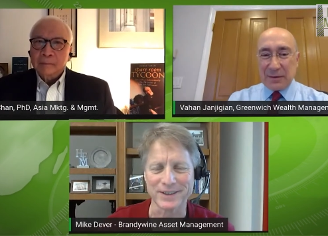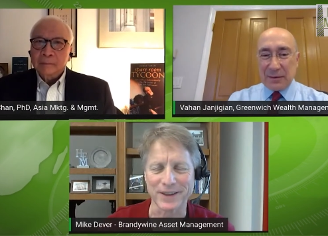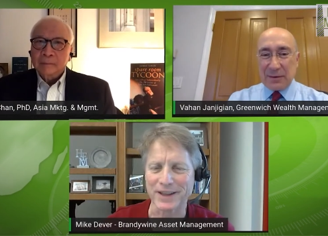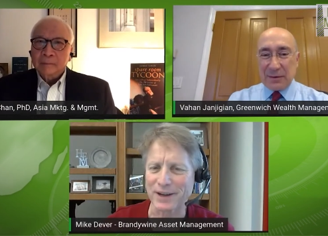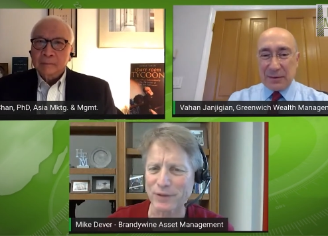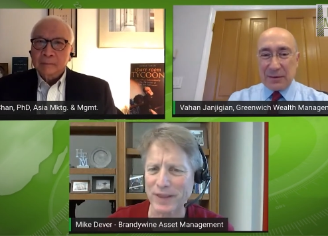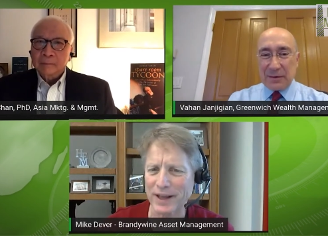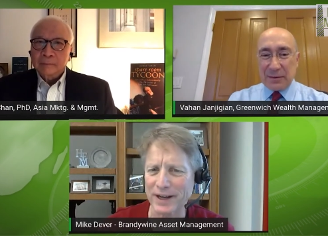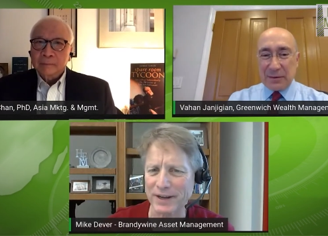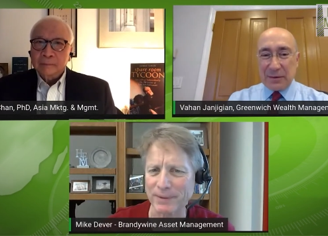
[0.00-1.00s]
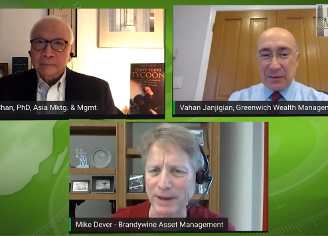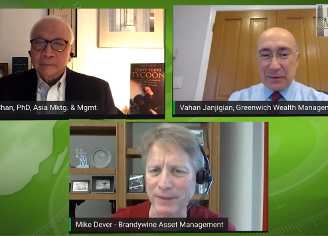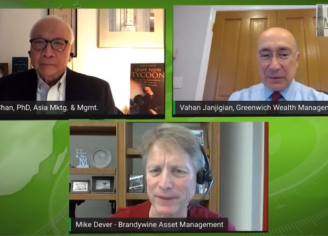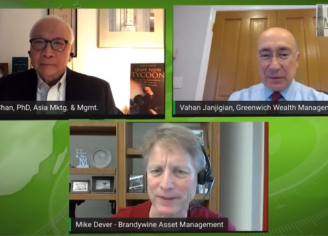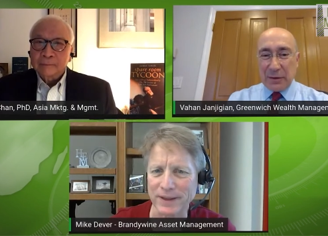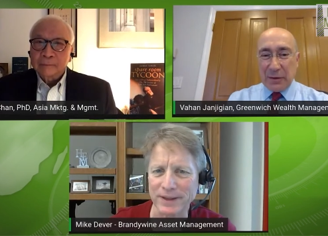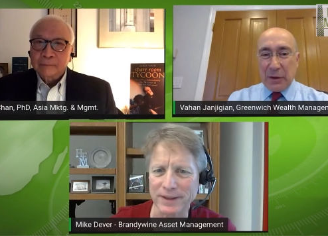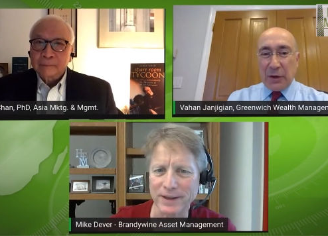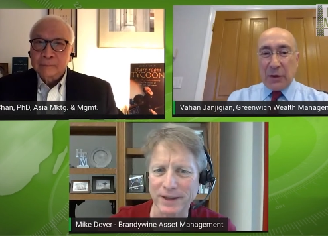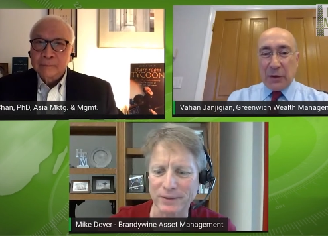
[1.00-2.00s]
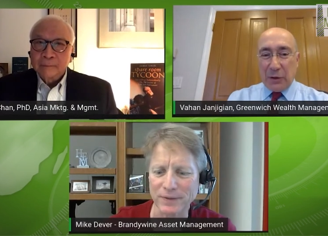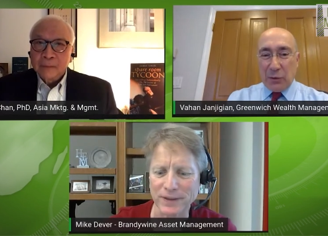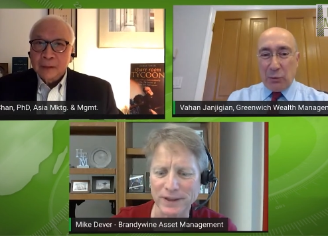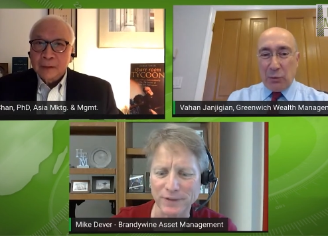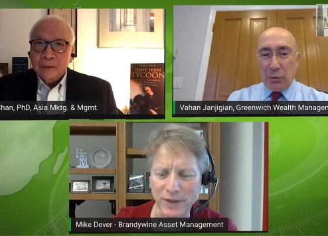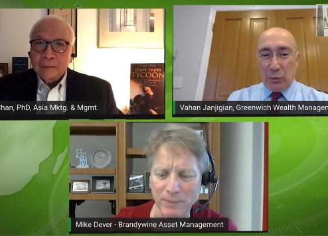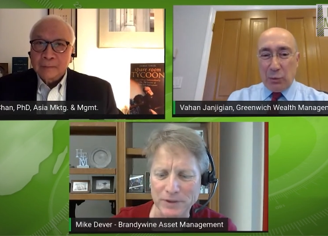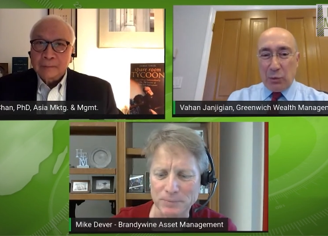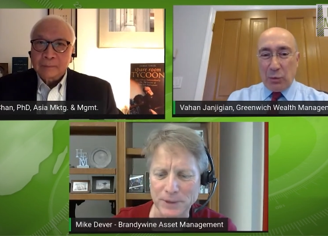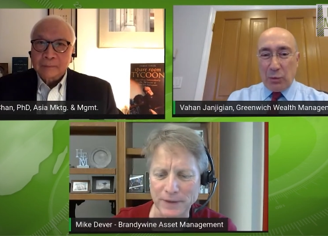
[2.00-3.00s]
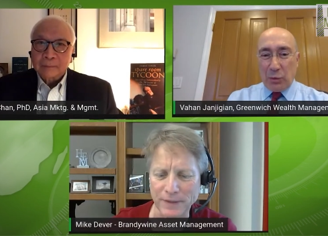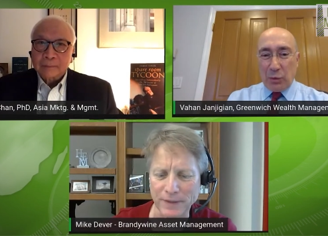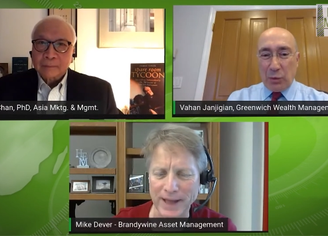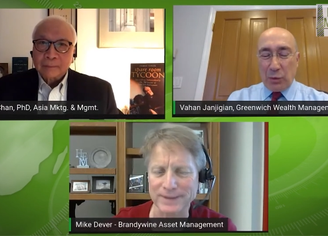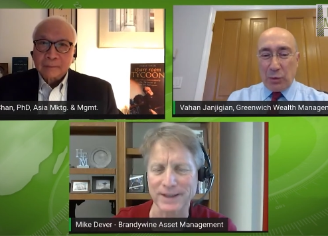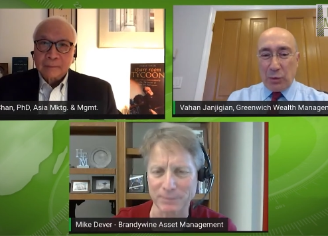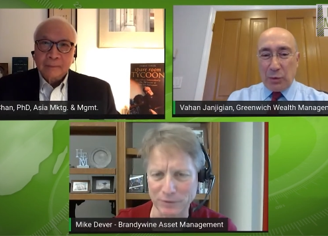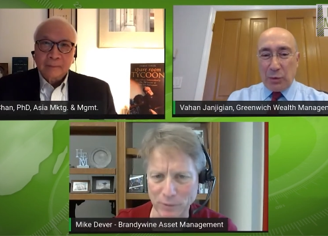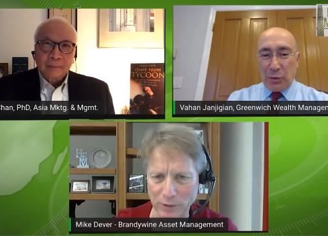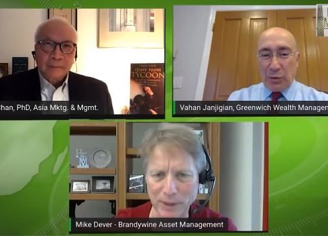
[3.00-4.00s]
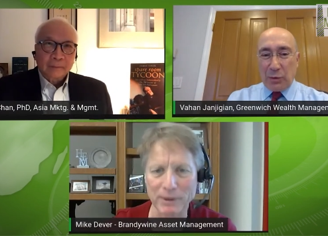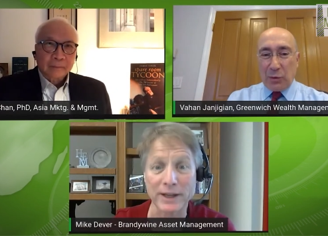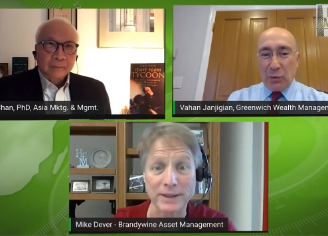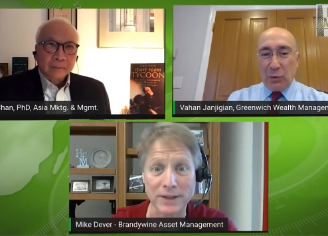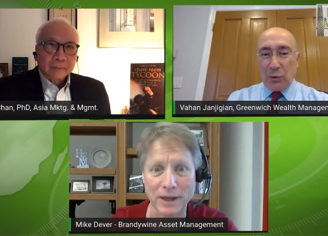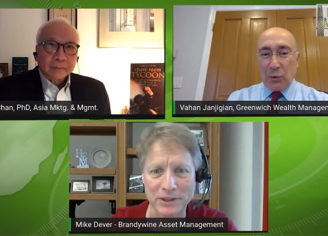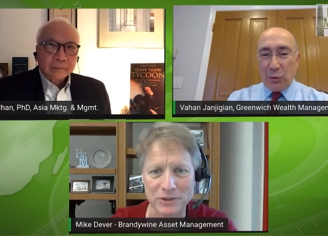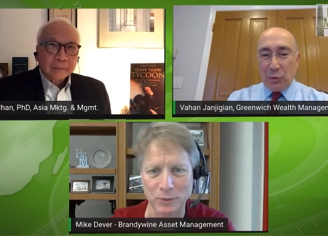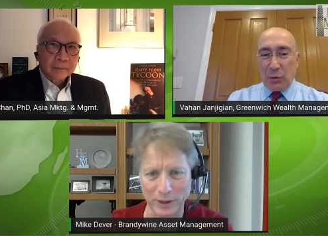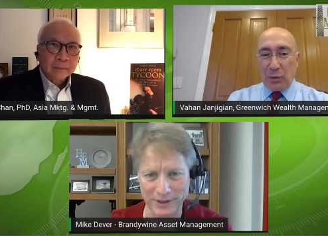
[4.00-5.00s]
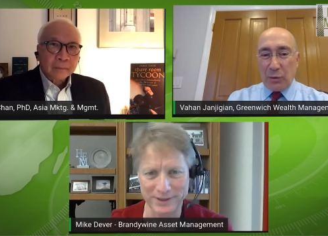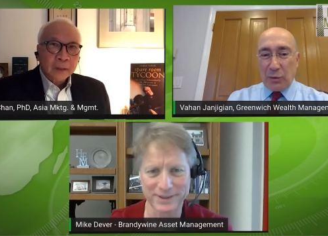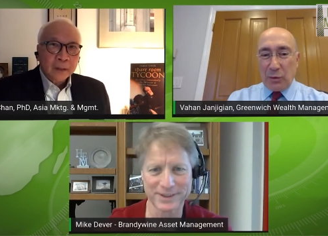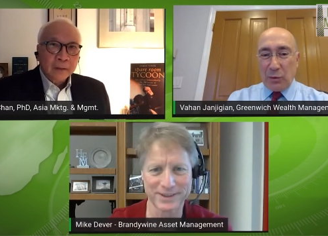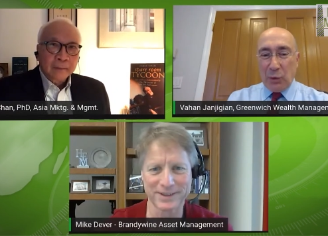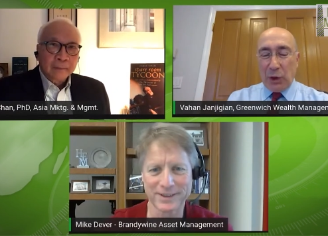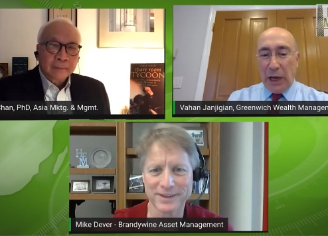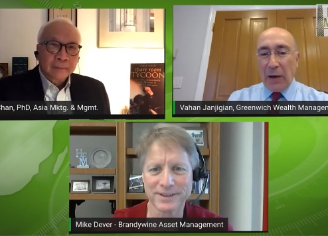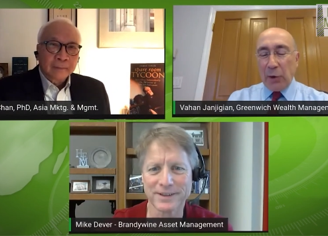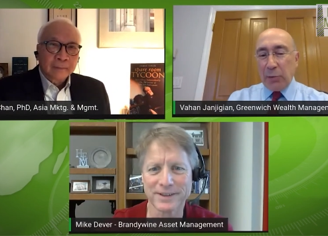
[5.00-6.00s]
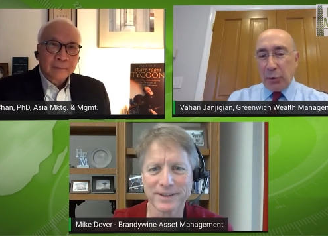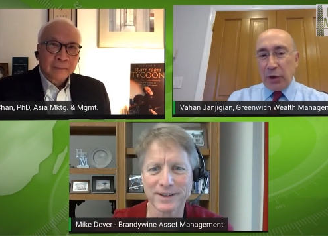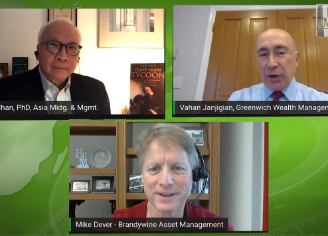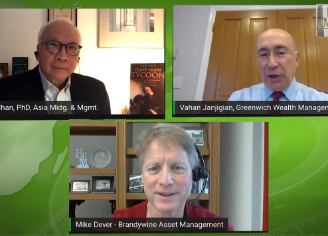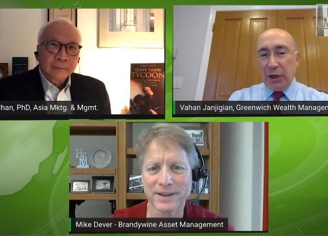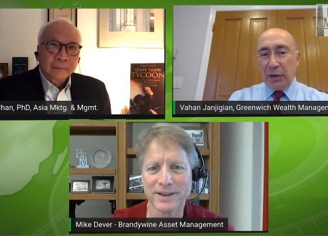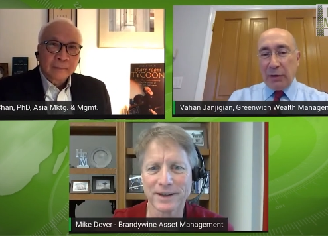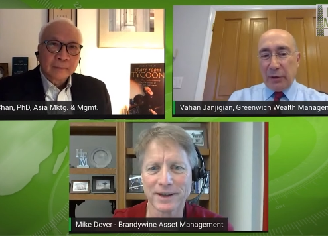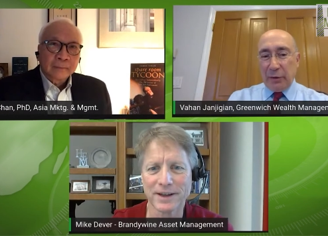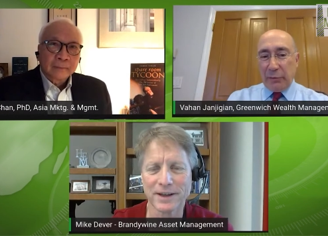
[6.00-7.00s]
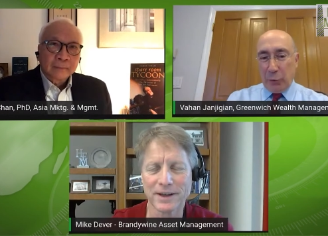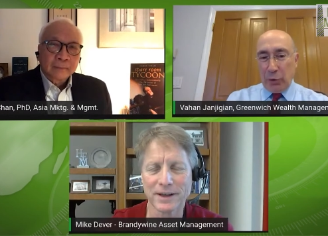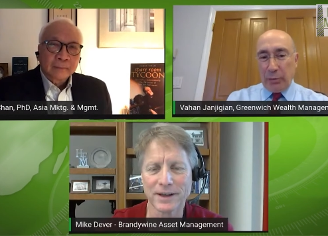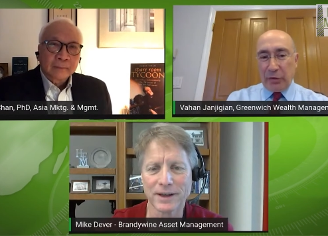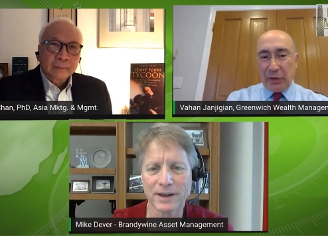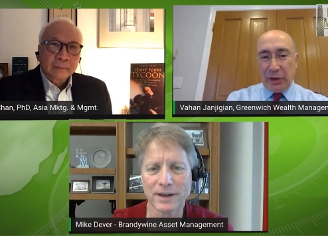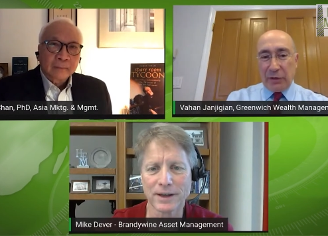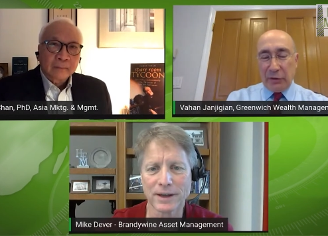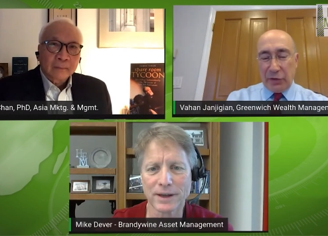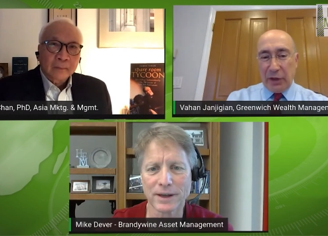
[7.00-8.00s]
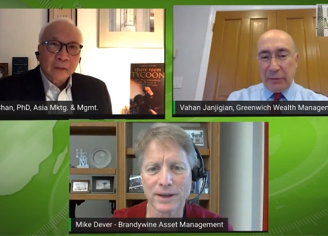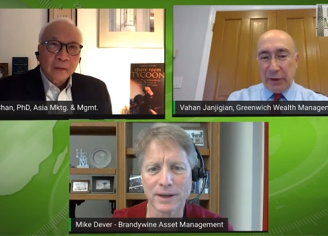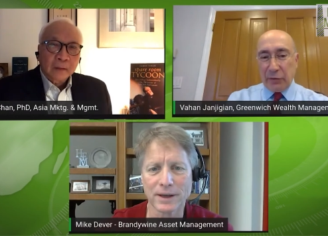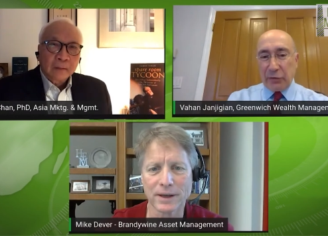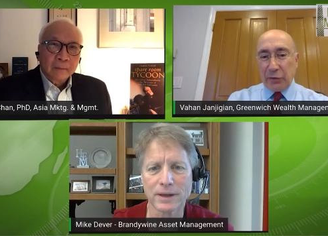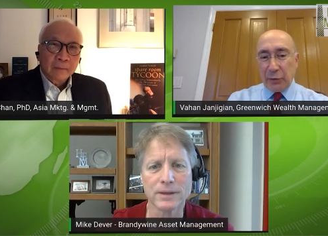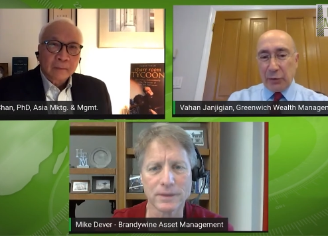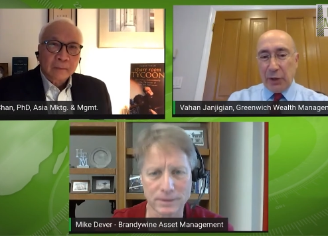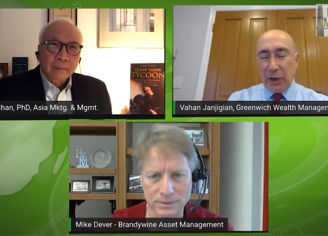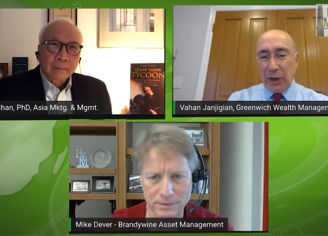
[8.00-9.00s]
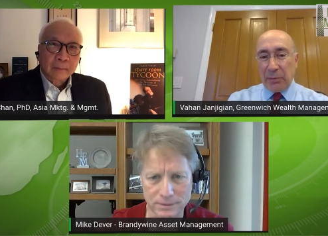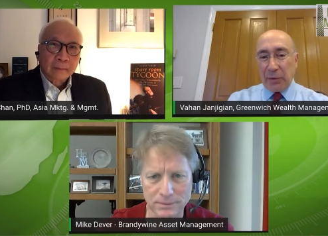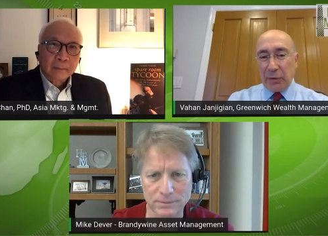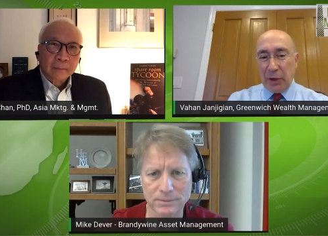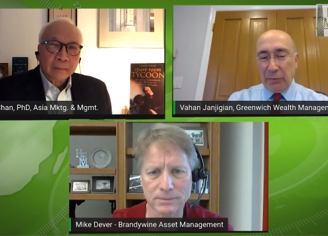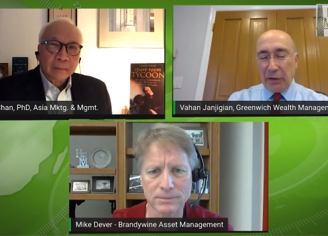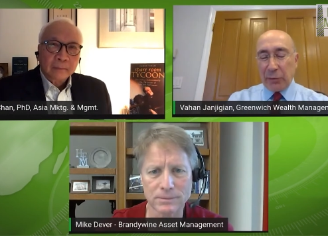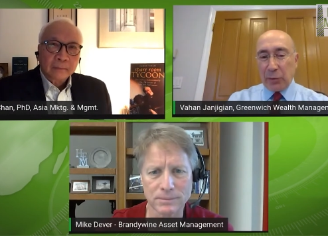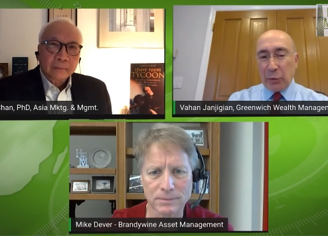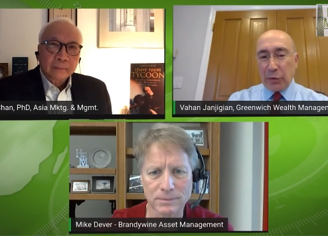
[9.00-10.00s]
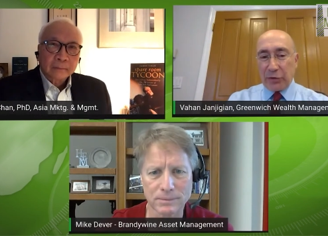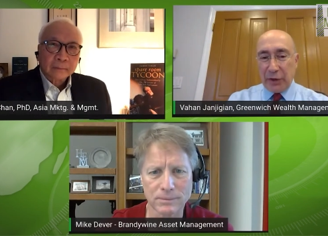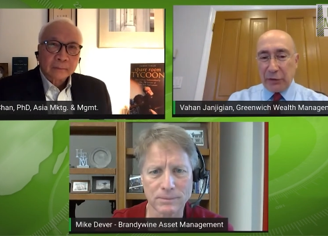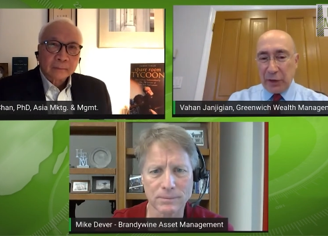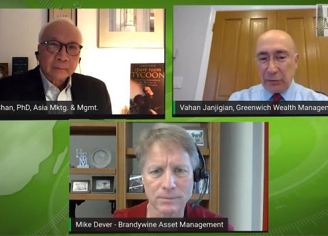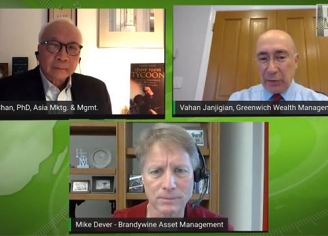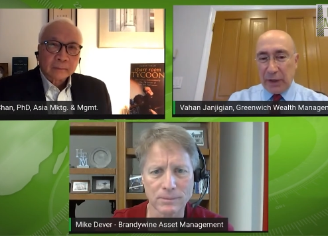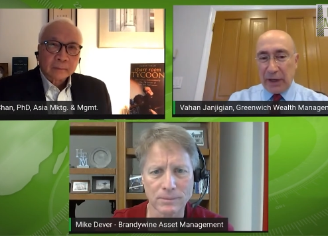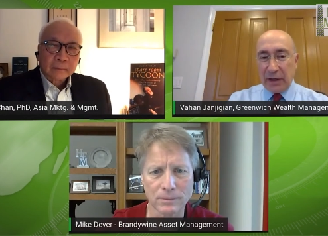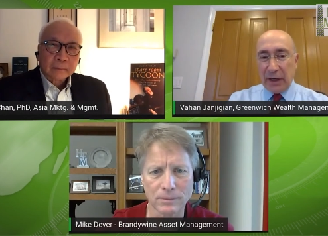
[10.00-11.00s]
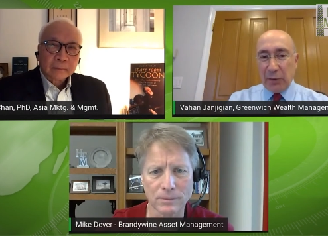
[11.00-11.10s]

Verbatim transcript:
Speaker 1: do they cover that? I don't. I think they. I don't think of them as being that type of book. Maybe like a dummies book.
Speaker 2: Well, our book, uh, the Forbes, uh, the CFA Institute um, investment course, does cover that.